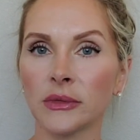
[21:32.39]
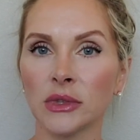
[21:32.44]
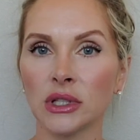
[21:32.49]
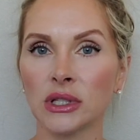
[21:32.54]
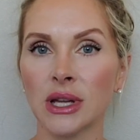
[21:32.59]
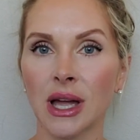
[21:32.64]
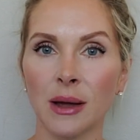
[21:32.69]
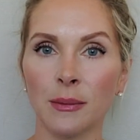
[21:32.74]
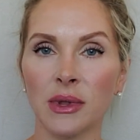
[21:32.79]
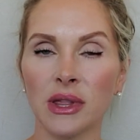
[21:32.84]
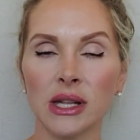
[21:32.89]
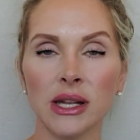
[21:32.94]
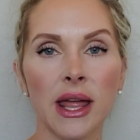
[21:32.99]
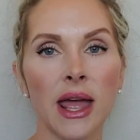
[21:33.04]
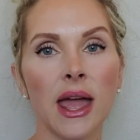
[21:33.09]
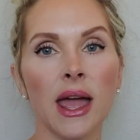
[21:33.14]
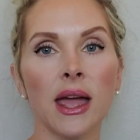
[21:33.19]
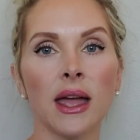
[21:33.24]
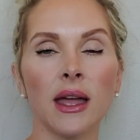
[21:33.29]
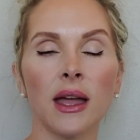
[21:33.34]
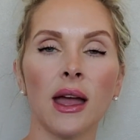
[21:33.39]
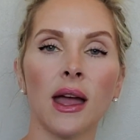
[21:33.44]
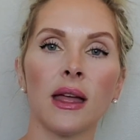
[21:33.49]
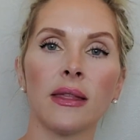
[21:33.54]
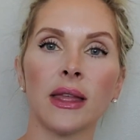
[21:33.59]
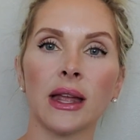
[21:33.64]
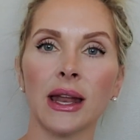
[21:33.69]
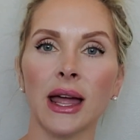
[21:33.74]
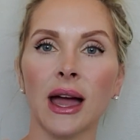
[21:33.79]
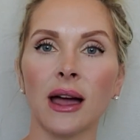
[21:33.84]
time of the day and
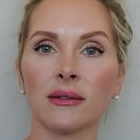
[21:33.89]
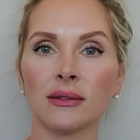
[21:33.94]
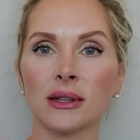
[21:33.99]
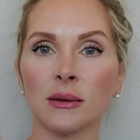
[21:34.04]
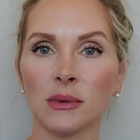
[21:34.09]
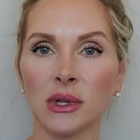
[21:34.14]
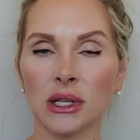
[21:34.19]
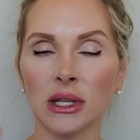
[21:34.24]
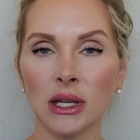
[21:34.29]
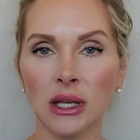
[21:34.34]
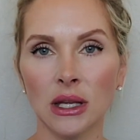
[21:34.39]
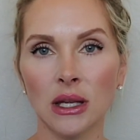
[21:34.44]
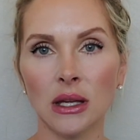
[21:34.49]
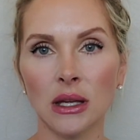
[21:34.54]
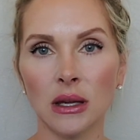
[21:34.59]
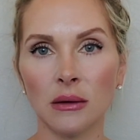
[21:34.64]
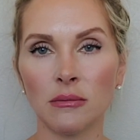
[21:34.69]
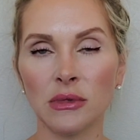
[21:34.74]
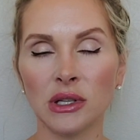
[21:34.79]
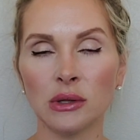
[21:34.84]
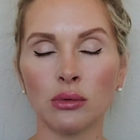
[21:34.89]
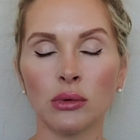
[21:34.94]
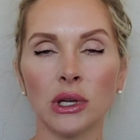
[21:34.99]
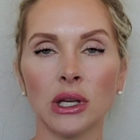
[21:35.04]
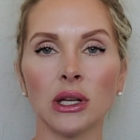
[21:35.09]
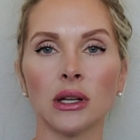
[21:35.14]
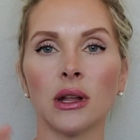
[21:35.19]
then have something to eat in between,